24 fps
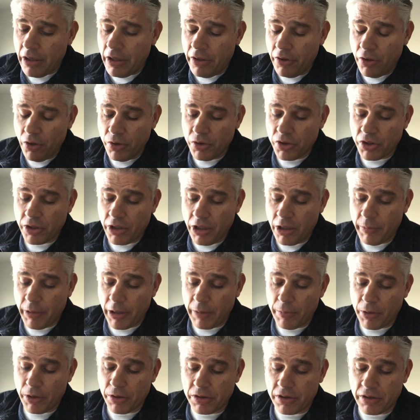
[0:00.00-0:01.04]
And those are all
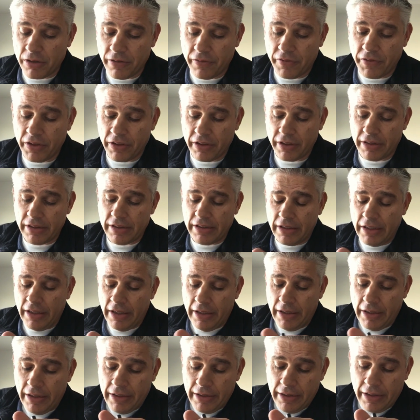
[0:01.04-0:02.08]
my personal feelings.
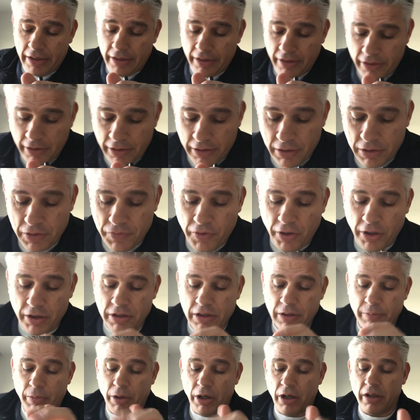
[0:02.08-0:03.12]
As far
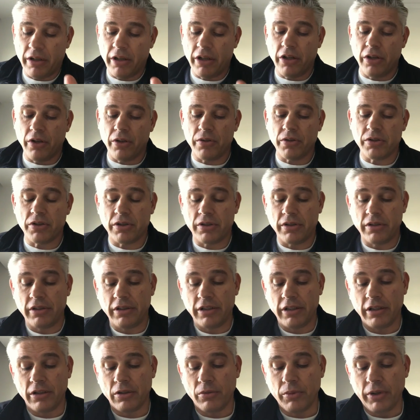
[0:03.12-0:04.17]
as the party goes,
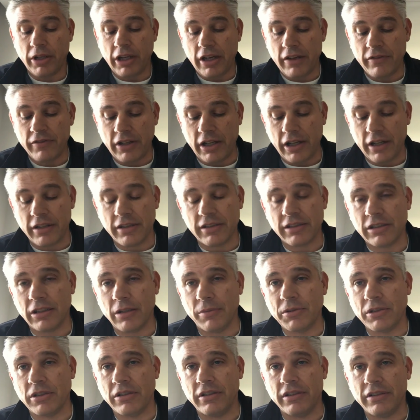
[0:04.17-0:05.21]
we haven't had a
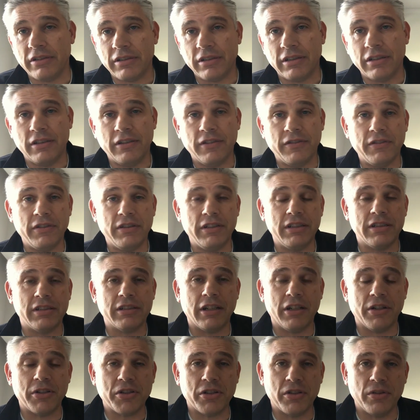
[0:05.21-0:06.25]
substantive
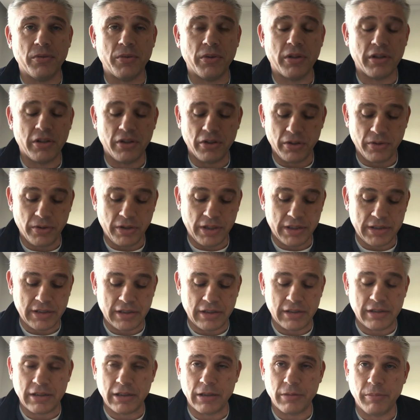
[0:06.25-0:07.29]
discussion with the new
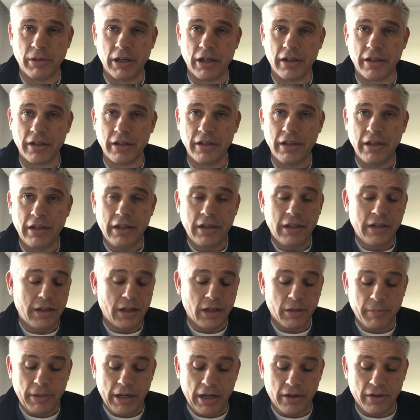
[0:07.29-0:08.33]
SCC body
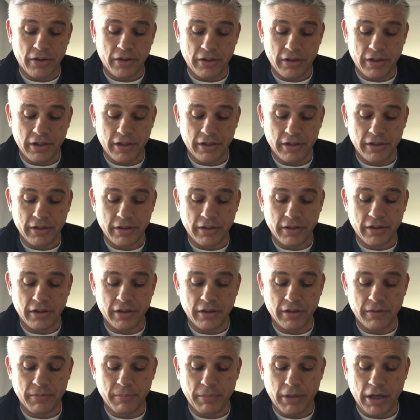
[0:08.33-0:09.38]
about
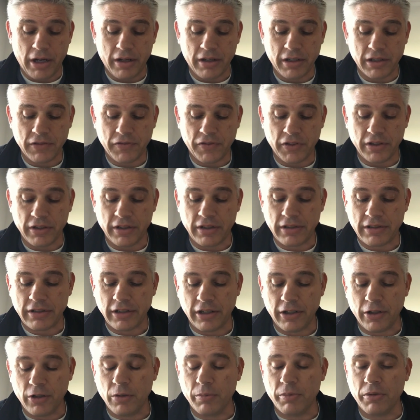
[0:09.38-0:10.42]
the body's feelings, and
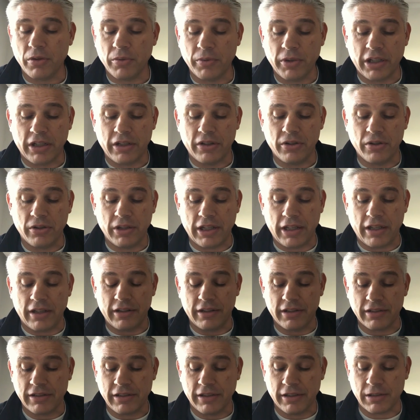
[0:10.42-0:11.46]
I hope that we can do that in
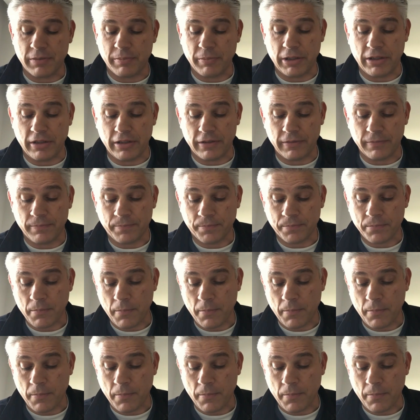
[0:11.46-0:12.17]
this next meeting.